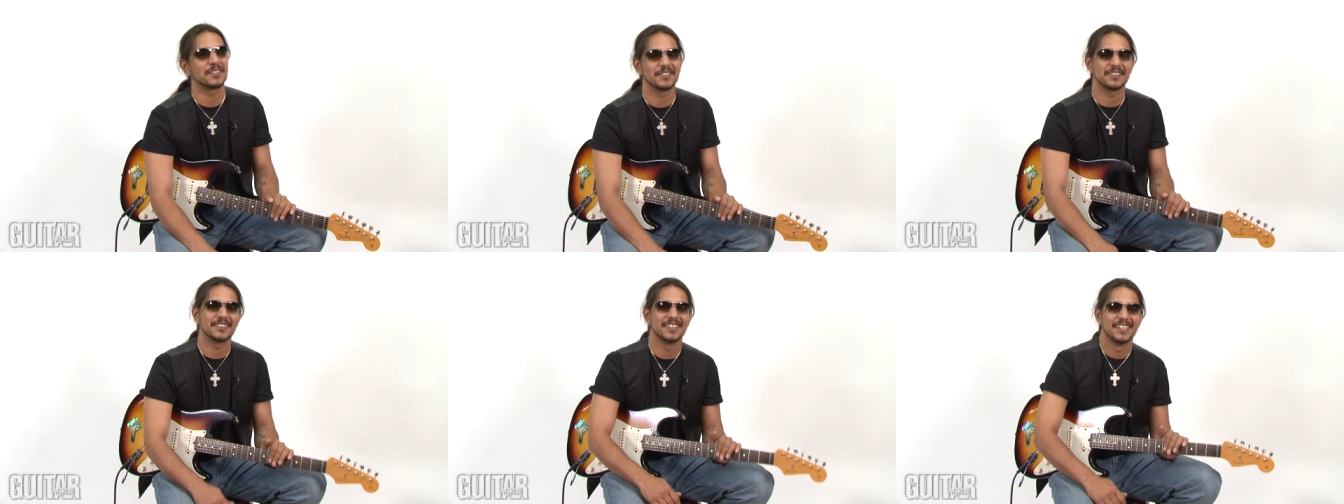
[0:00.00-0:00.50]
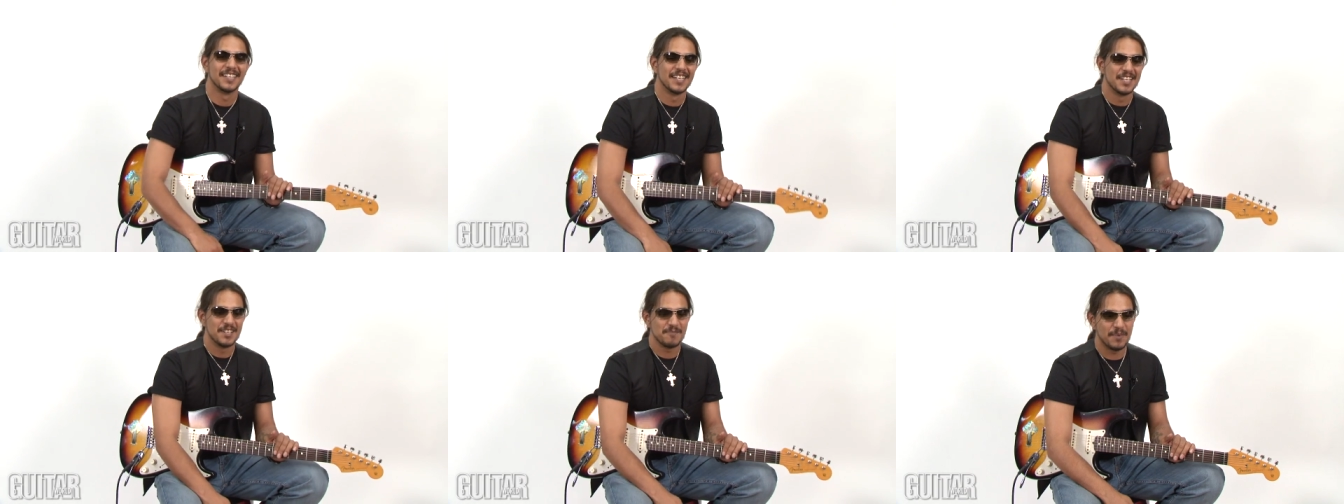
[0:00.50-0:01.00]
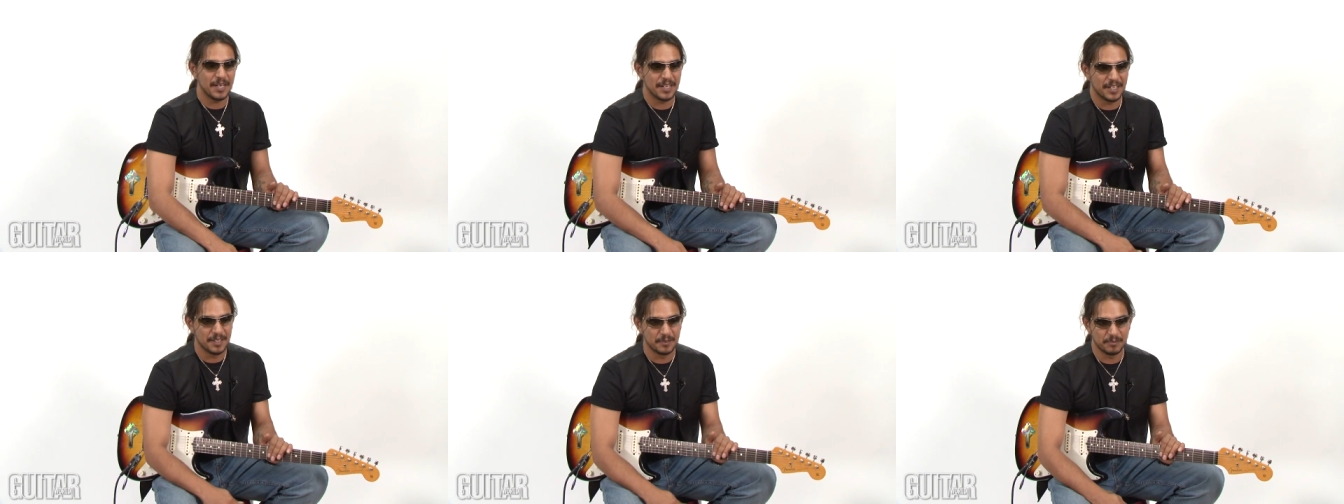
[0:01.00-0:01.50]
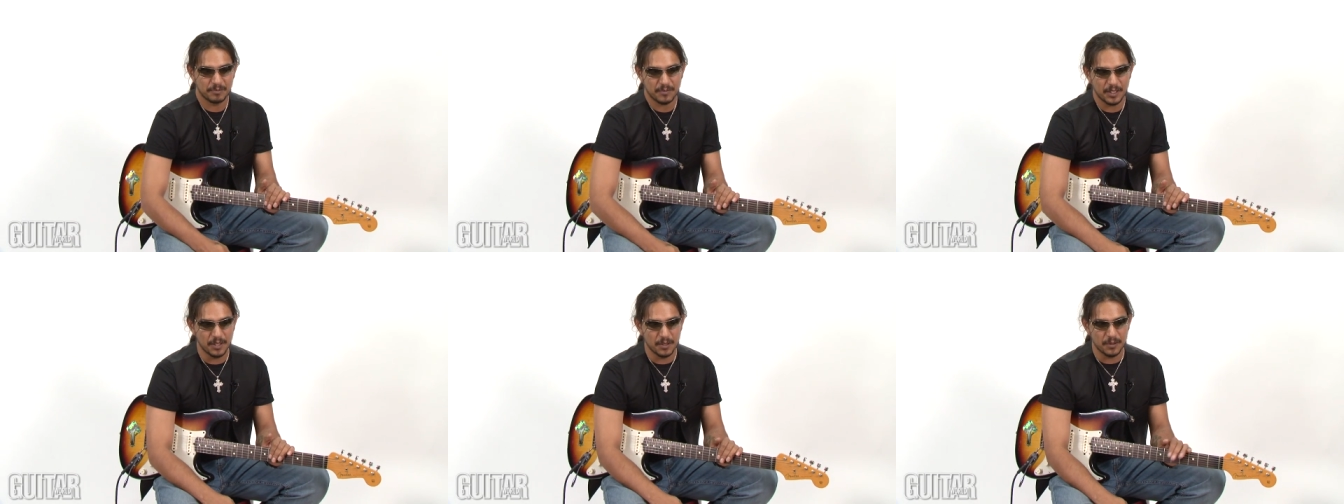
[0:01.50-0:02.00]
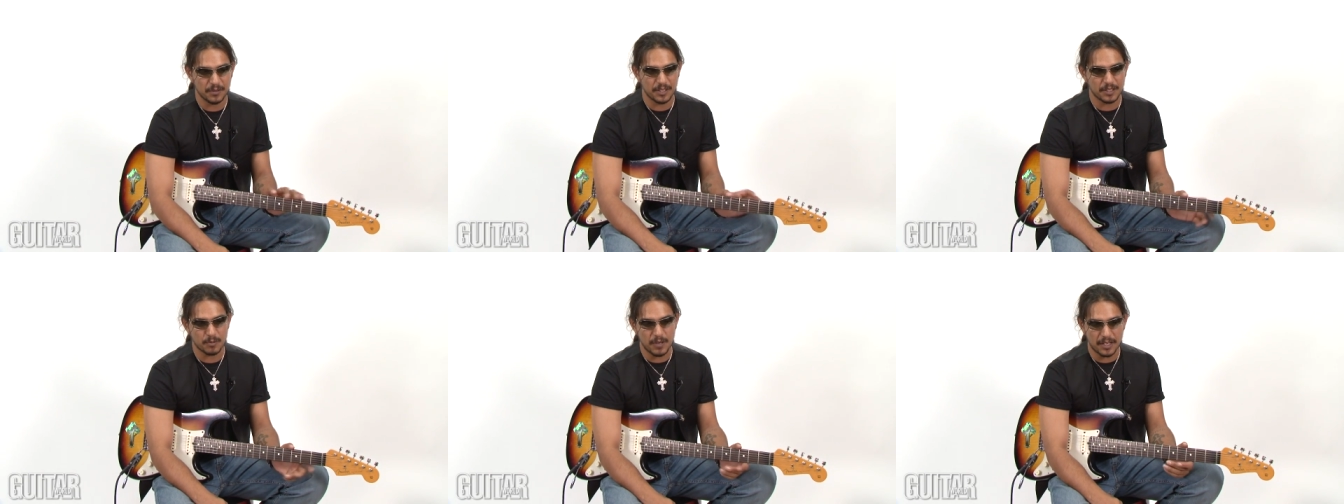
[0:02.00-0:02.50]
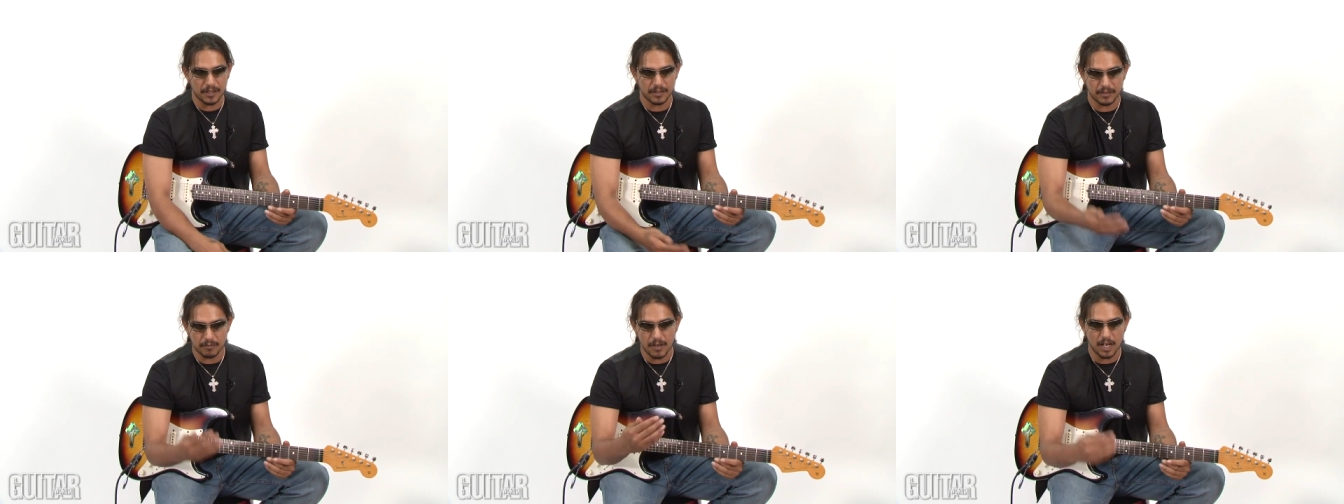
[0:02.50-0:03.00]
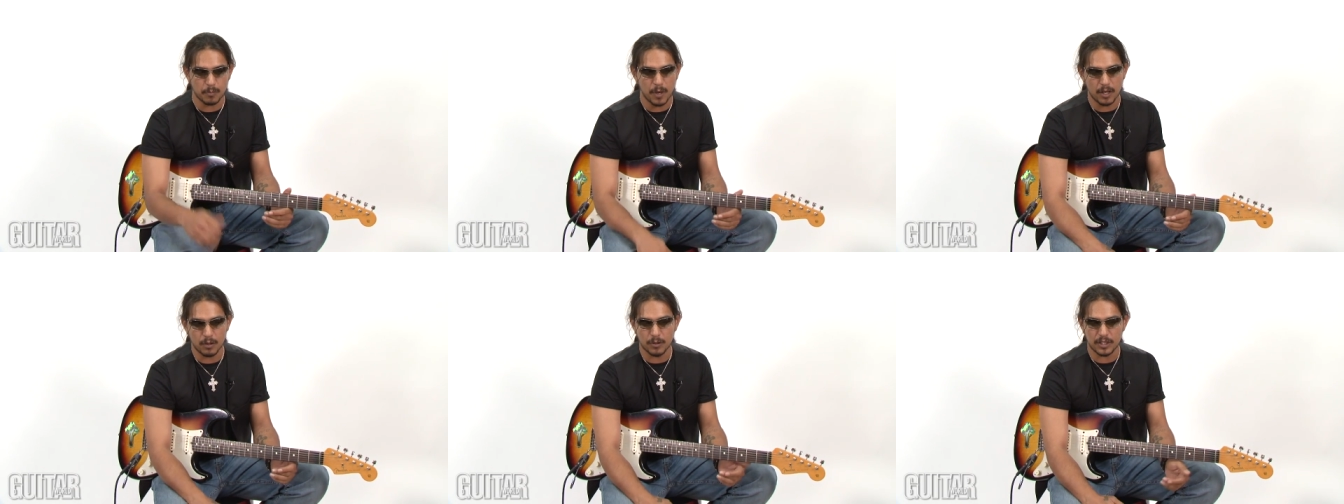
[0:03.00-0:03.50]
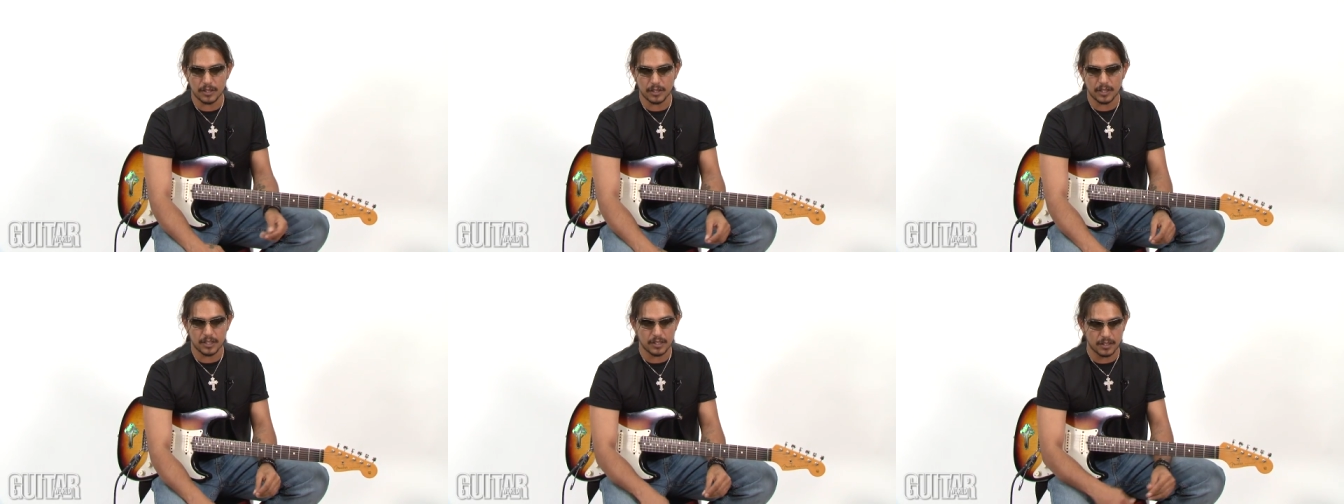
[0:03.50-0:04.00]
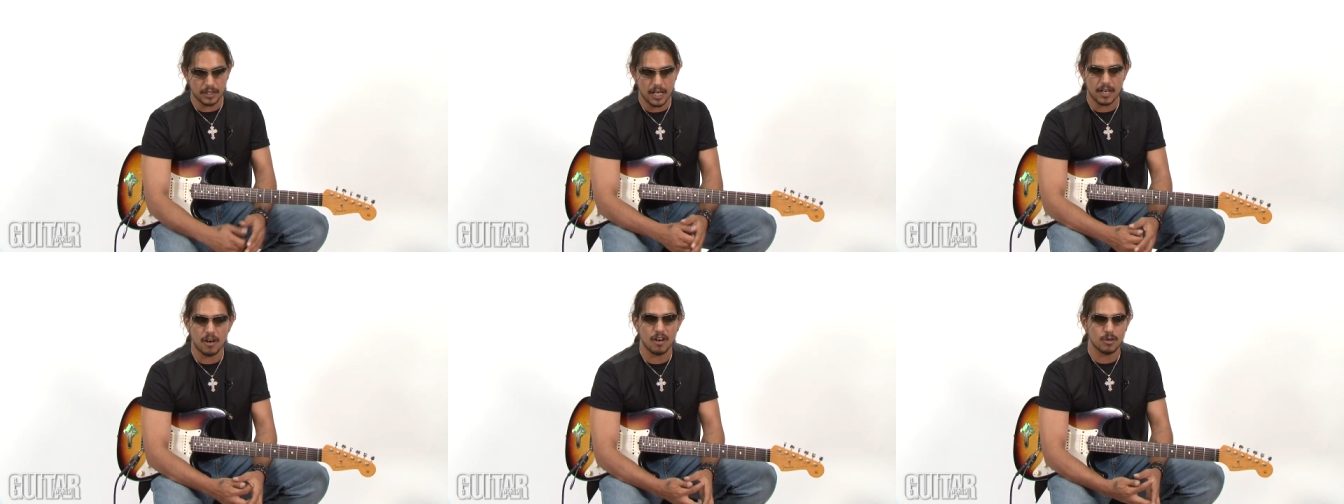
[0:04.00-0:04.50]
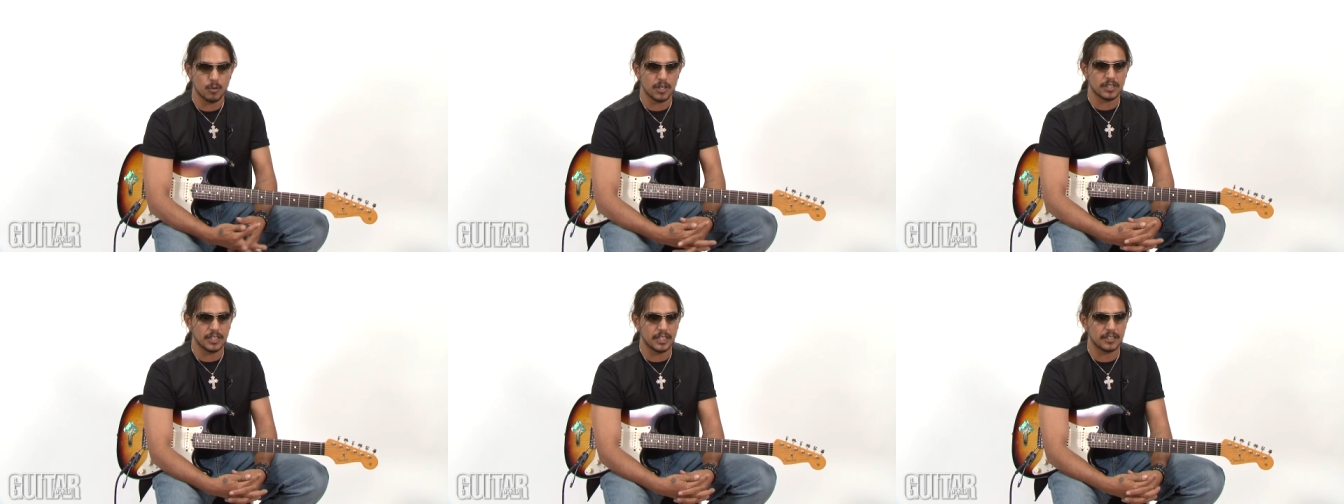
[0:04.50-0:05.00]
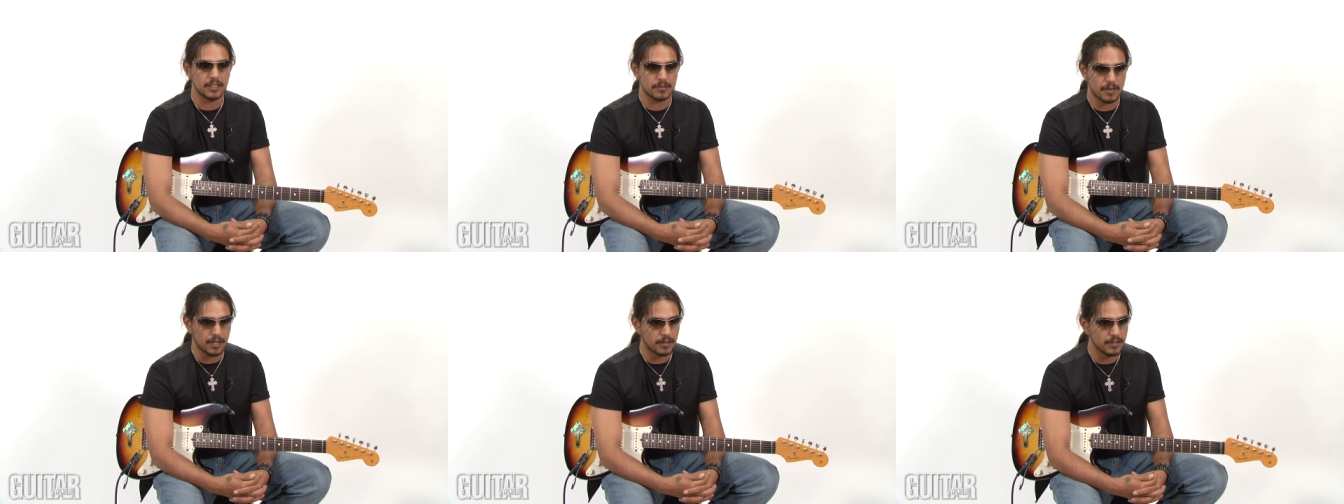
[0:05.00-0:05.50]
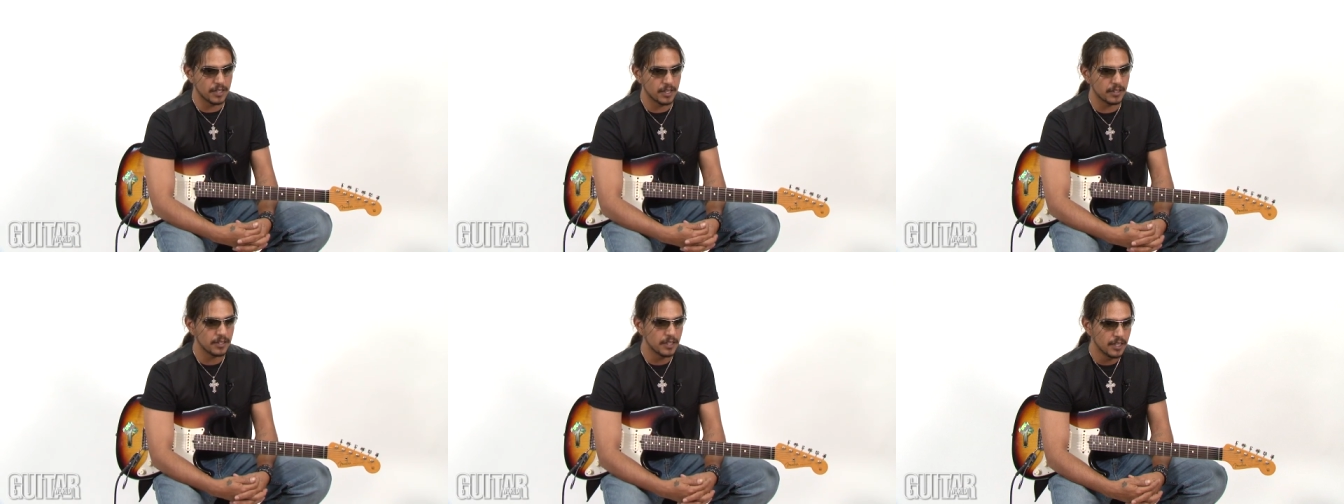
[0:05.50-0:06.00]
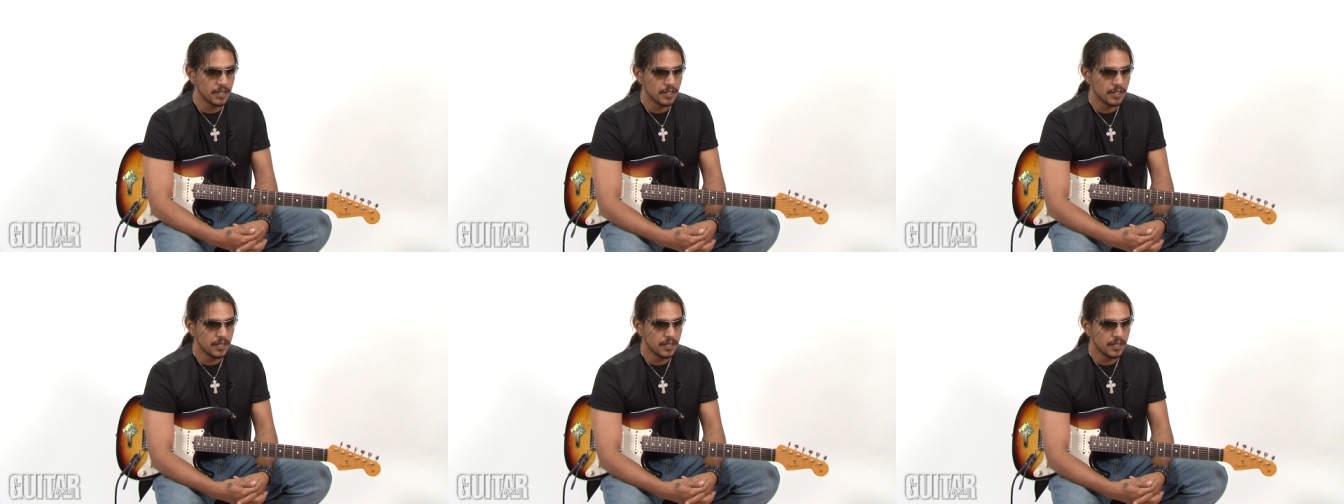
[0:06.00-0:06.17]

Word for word: So, but um, you know, this record, Rockpango, it took it took a lot of hard work to get this record done.